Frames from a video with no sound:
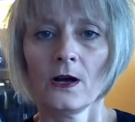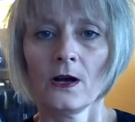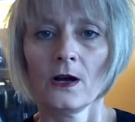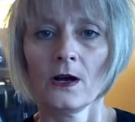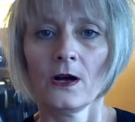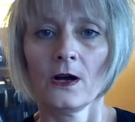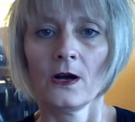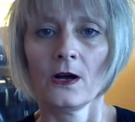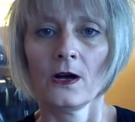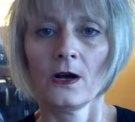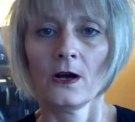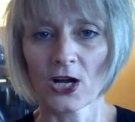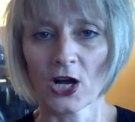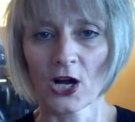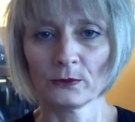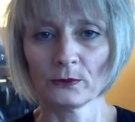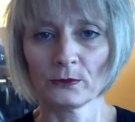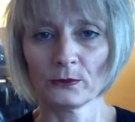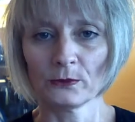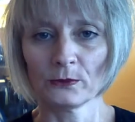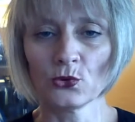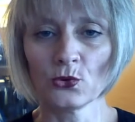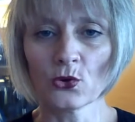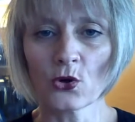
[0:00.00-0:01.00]
Welcome
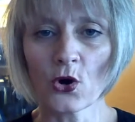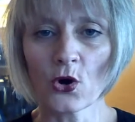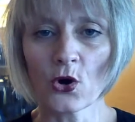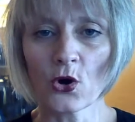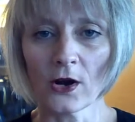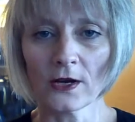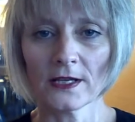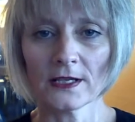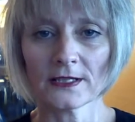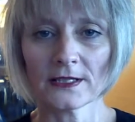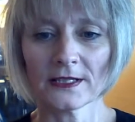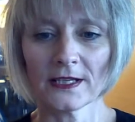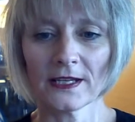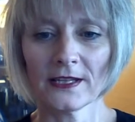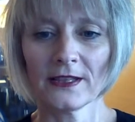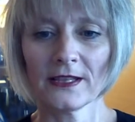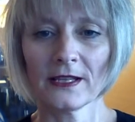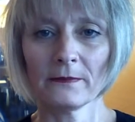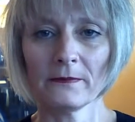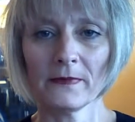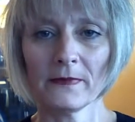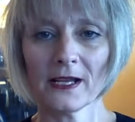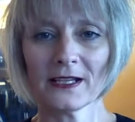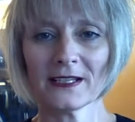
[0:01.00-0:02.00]
to Connie's in the
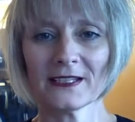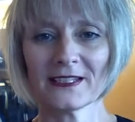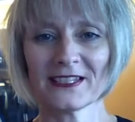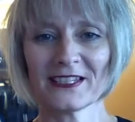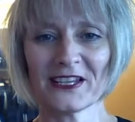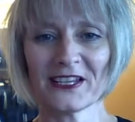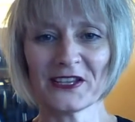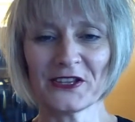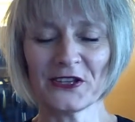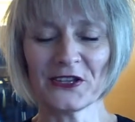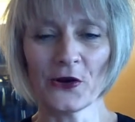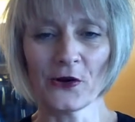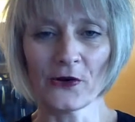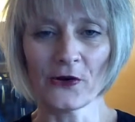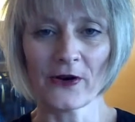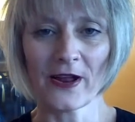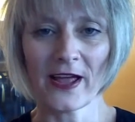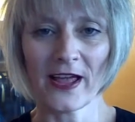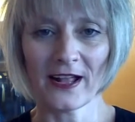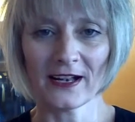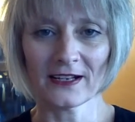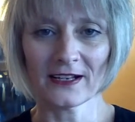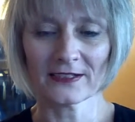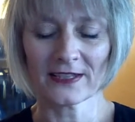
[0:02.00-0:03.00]
Mix, Your
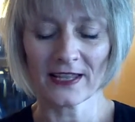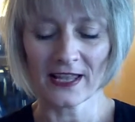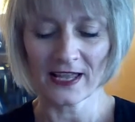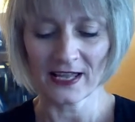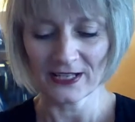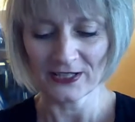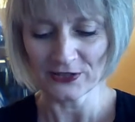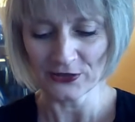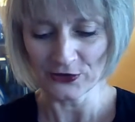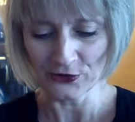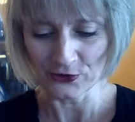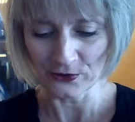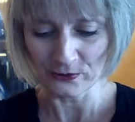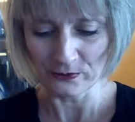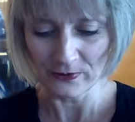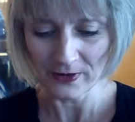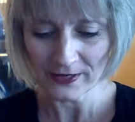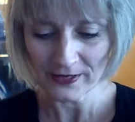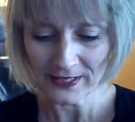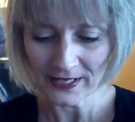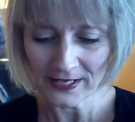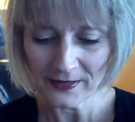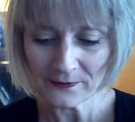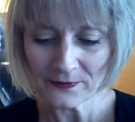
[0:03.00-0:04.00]
Health and Your
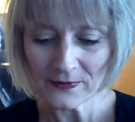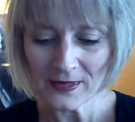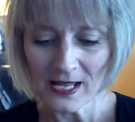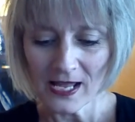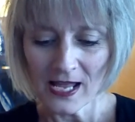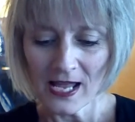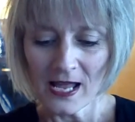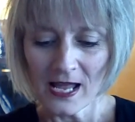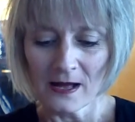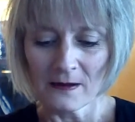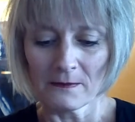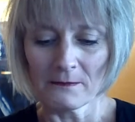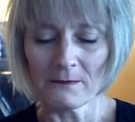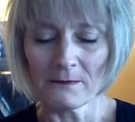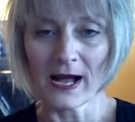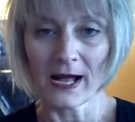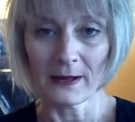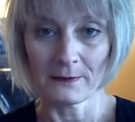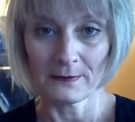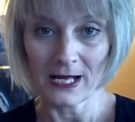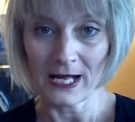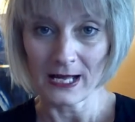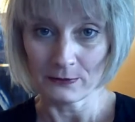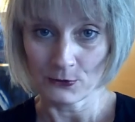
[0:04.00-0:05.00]
Money.
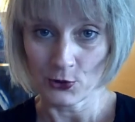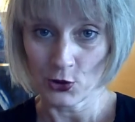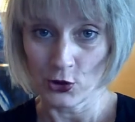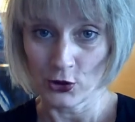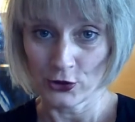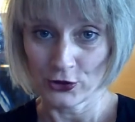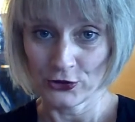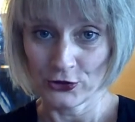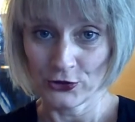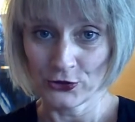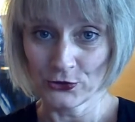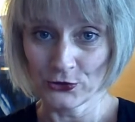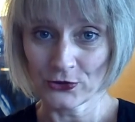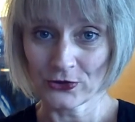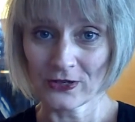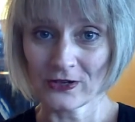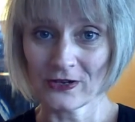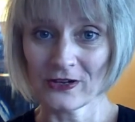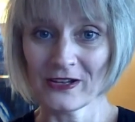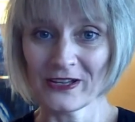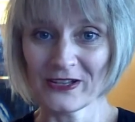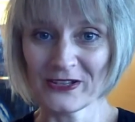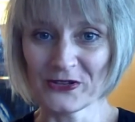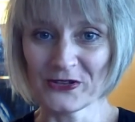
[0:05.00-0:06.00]
I'm Conny,
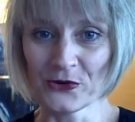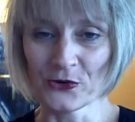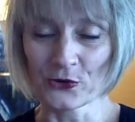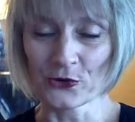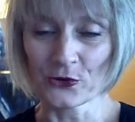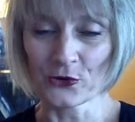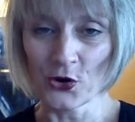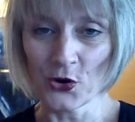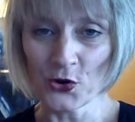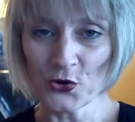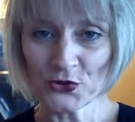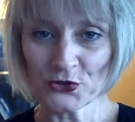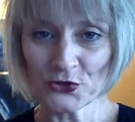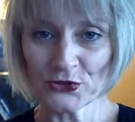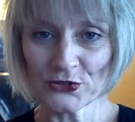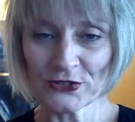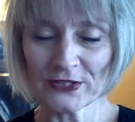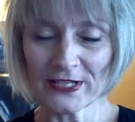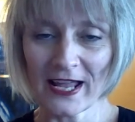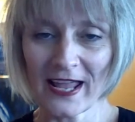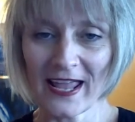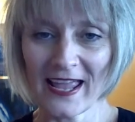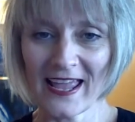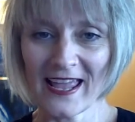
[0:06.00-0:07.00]
your host,
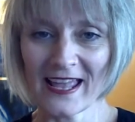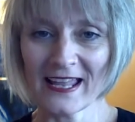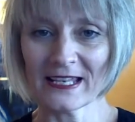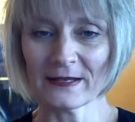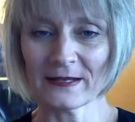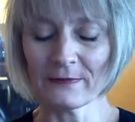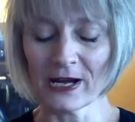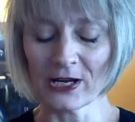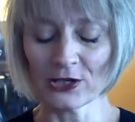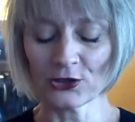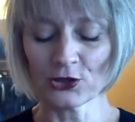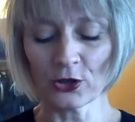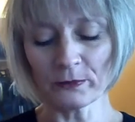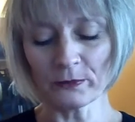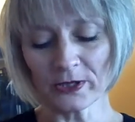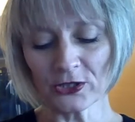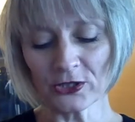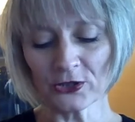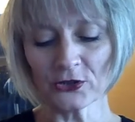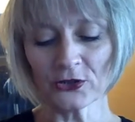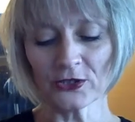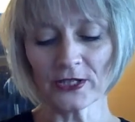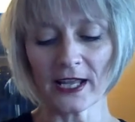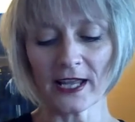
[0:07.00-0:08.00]
and my topic
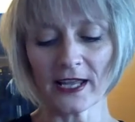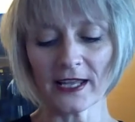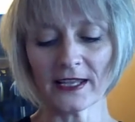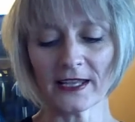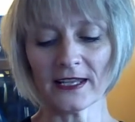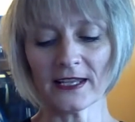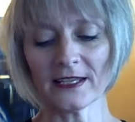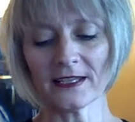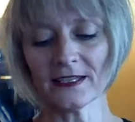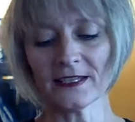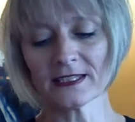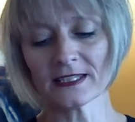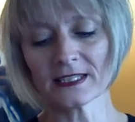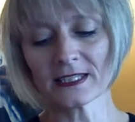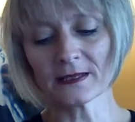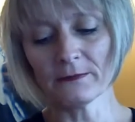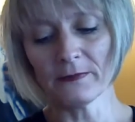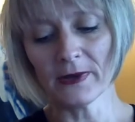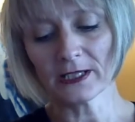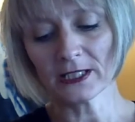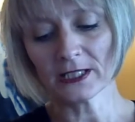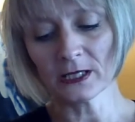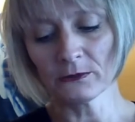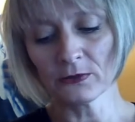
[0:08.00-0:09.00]
today is
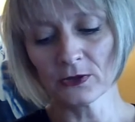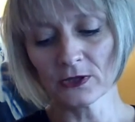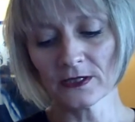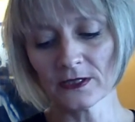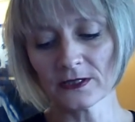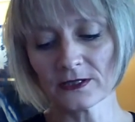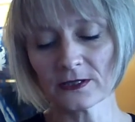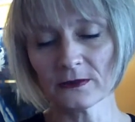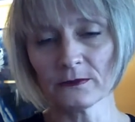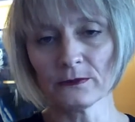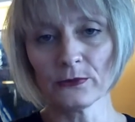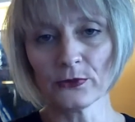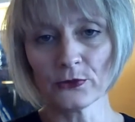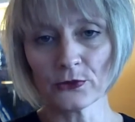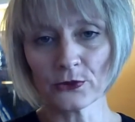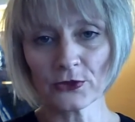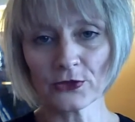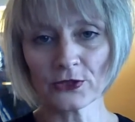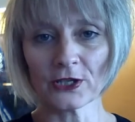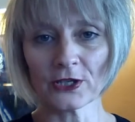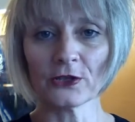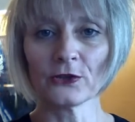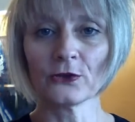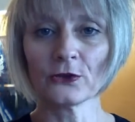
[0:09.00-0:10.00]
Metabolism
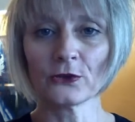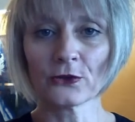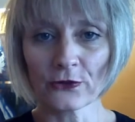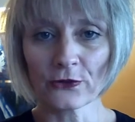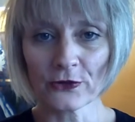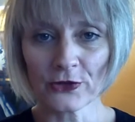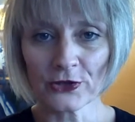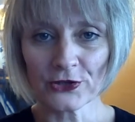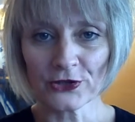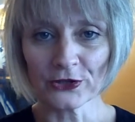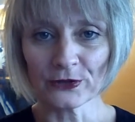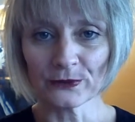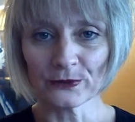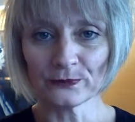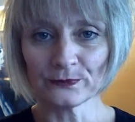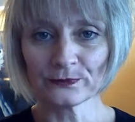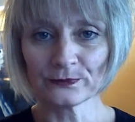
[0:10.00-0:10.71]
Booster Nutrition.